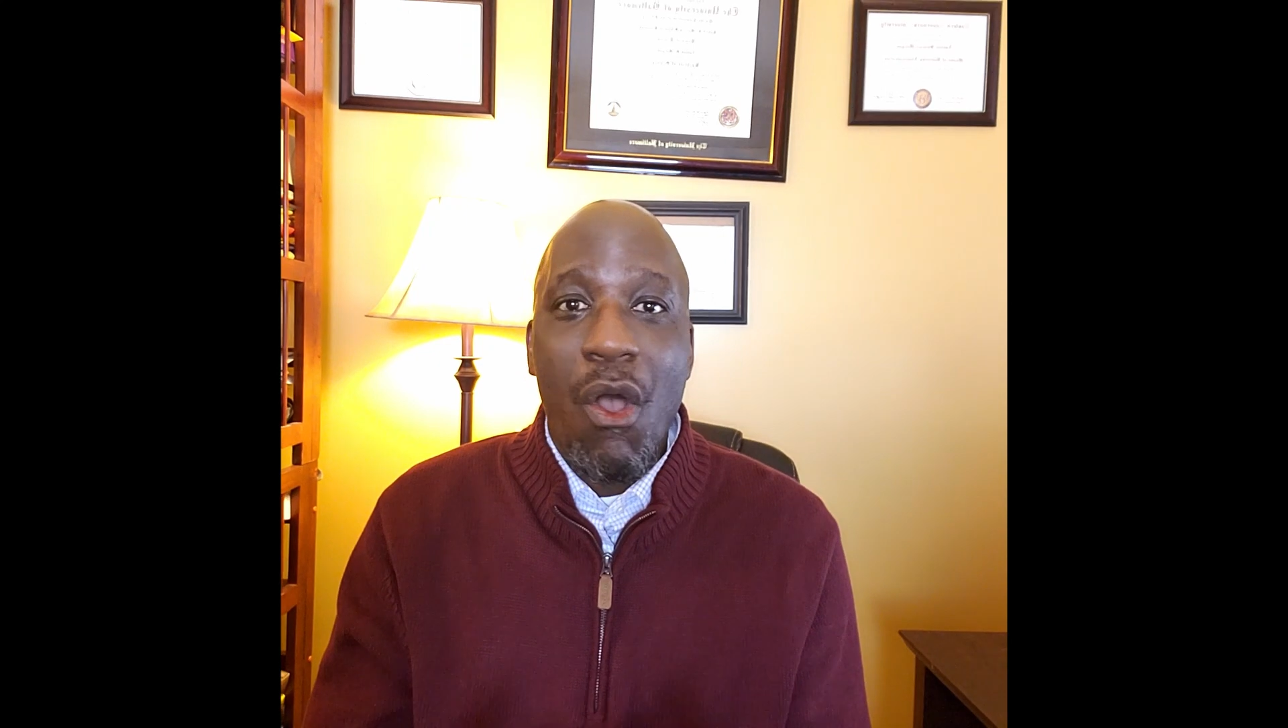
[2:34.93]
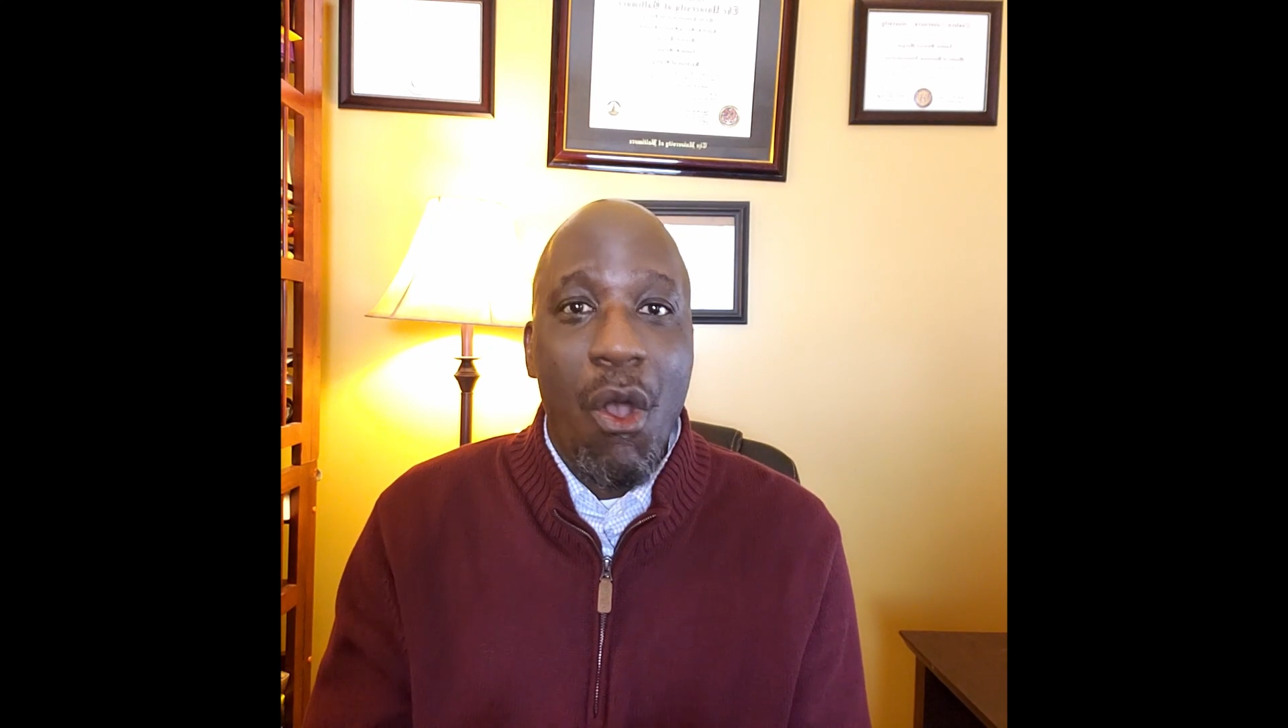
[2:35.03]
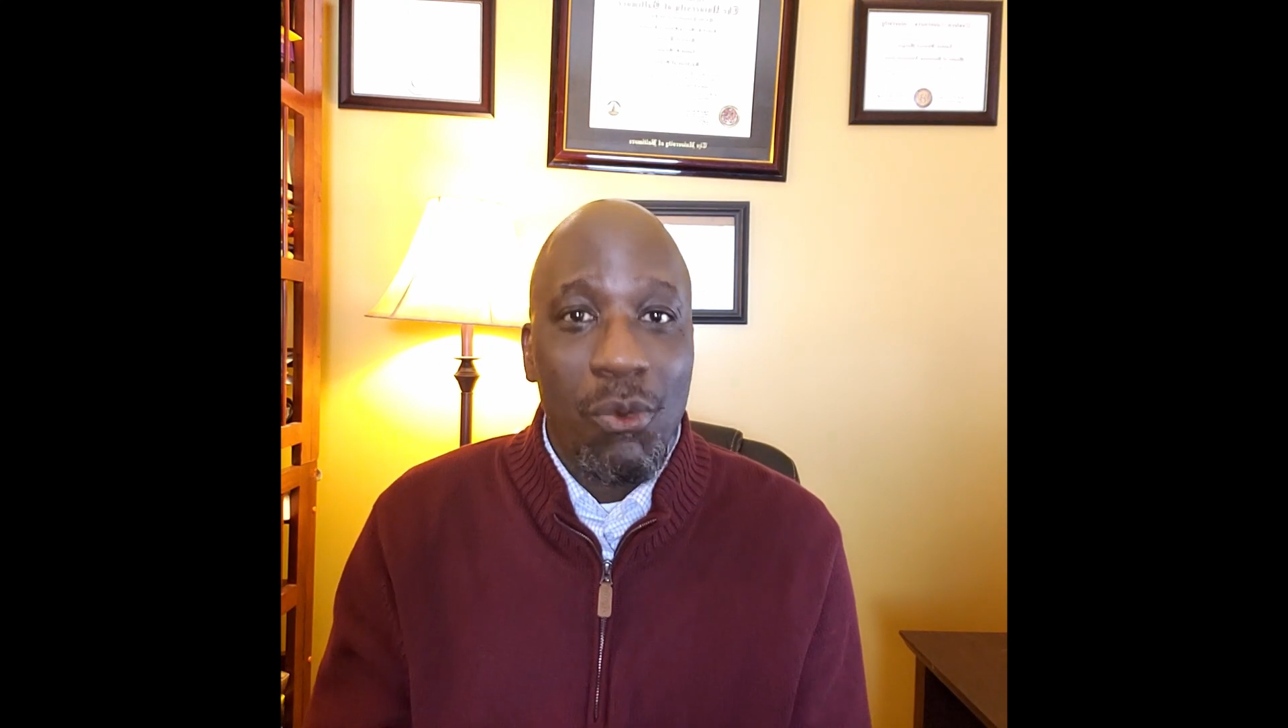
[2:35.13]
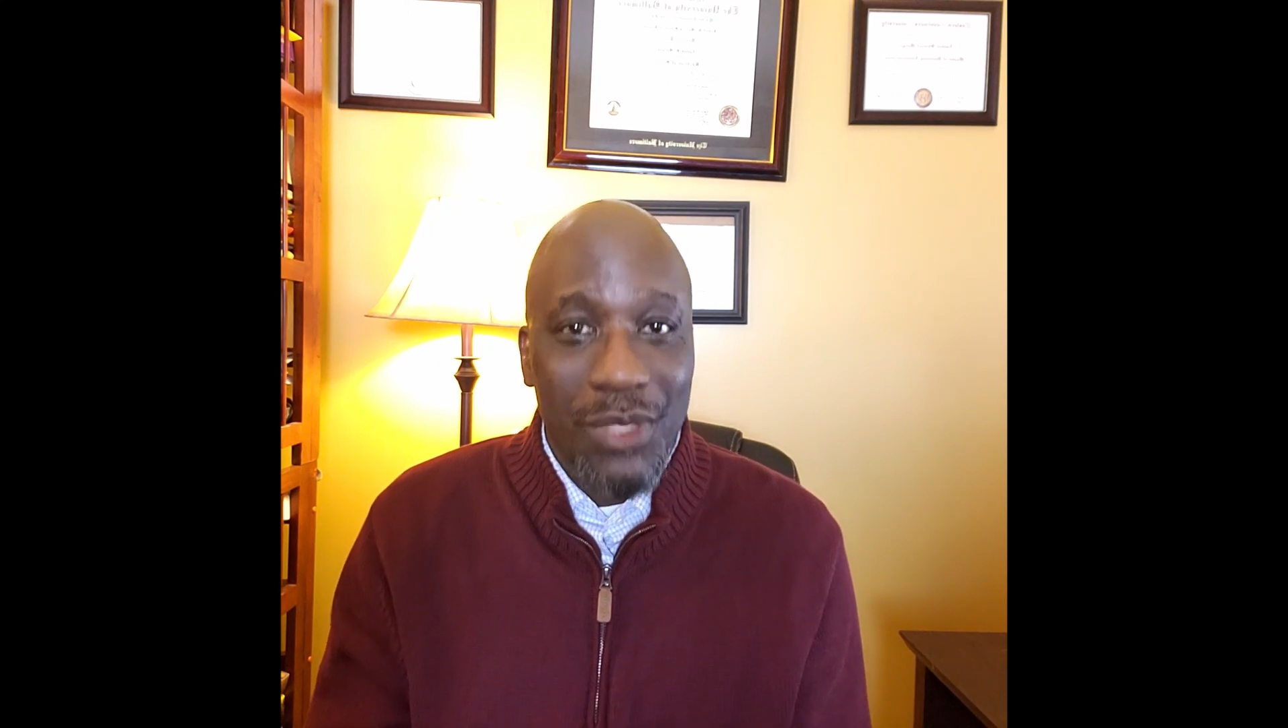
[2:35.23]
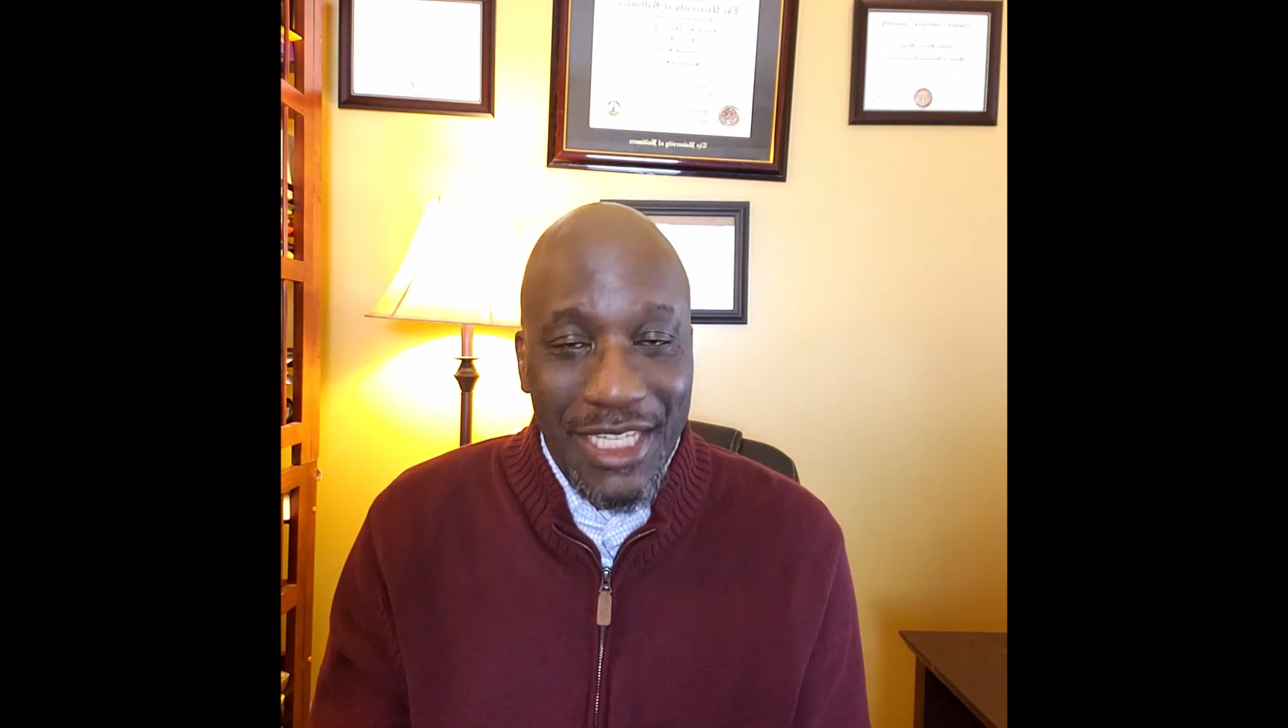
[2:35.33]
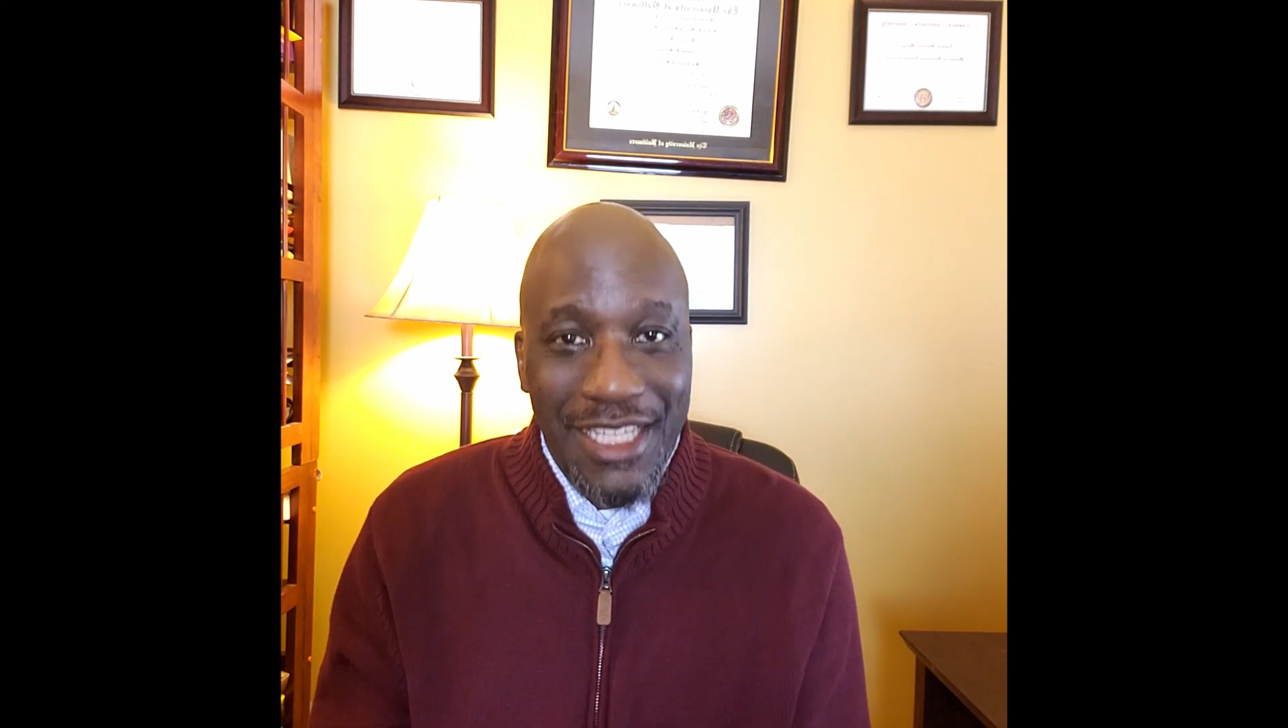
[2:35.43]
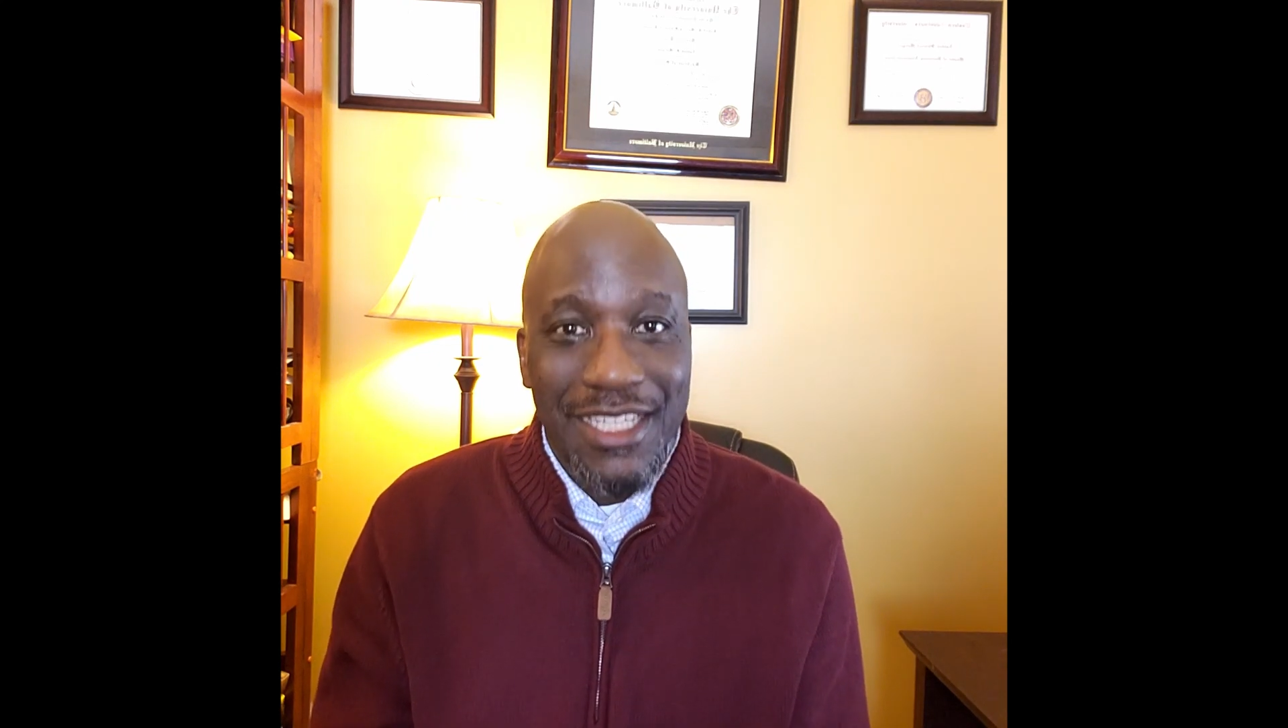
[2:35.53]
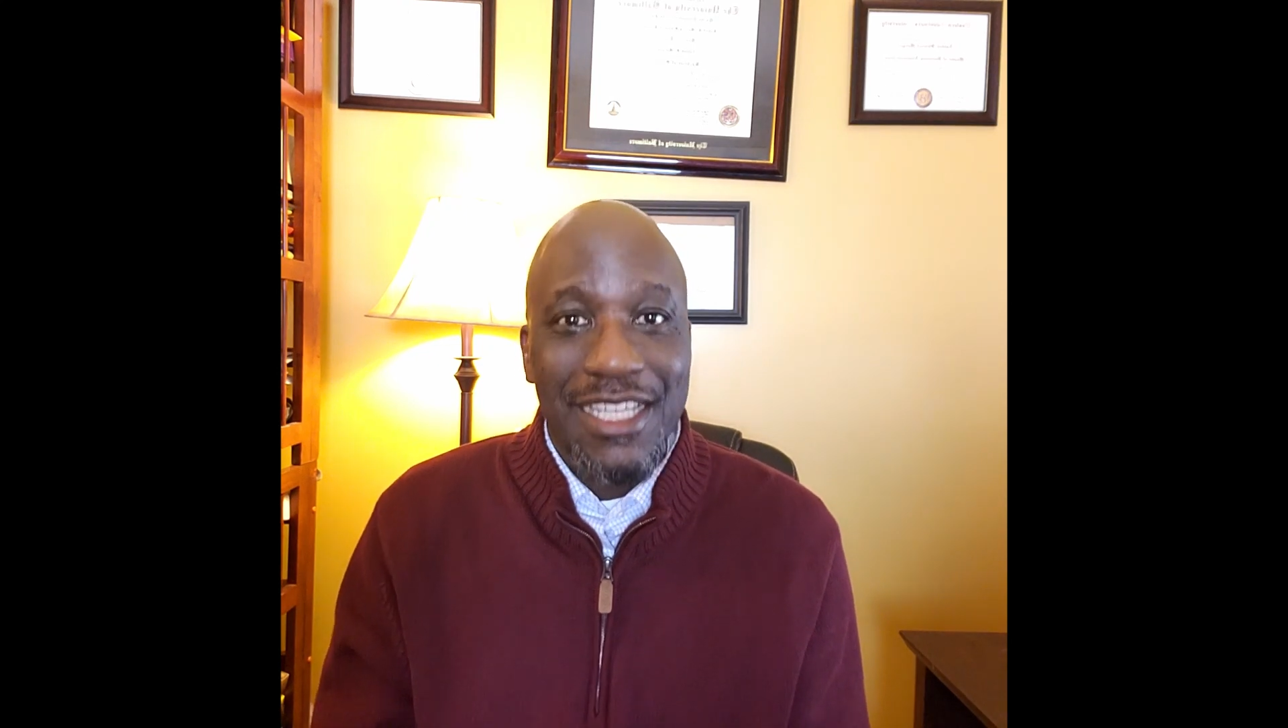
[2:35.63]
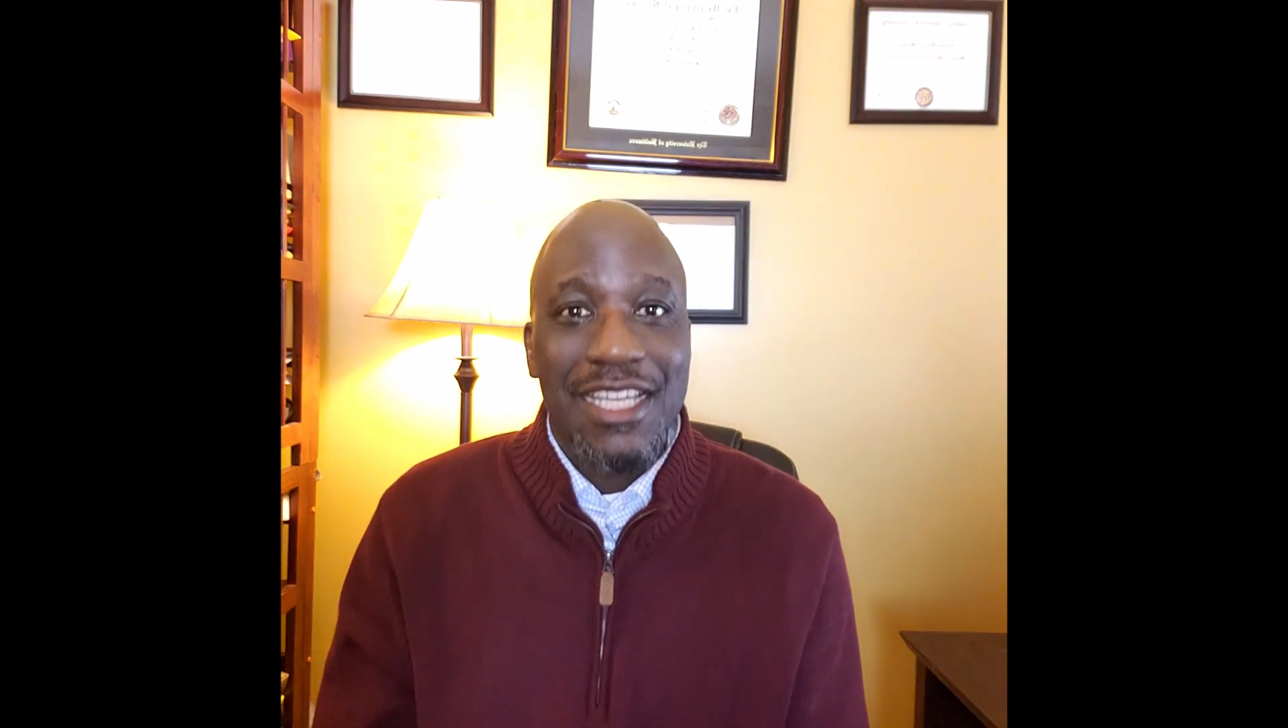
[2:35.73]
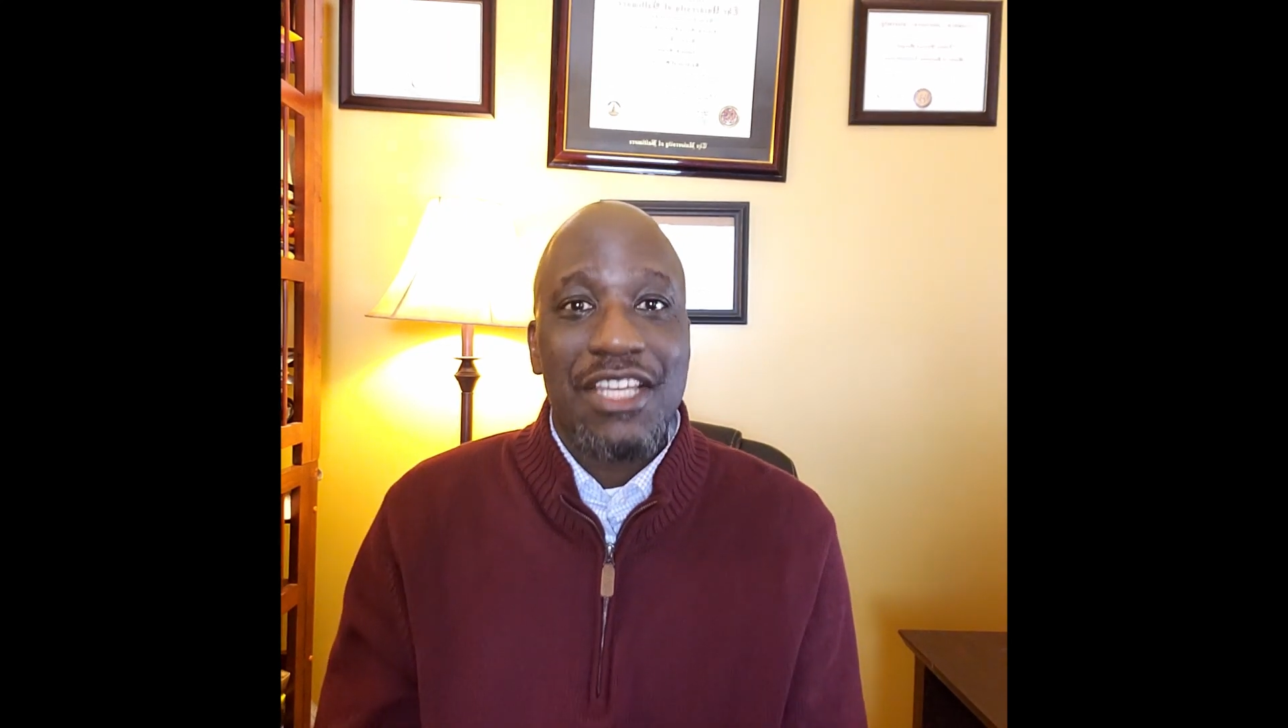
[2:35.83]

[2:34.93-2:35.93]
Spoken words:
only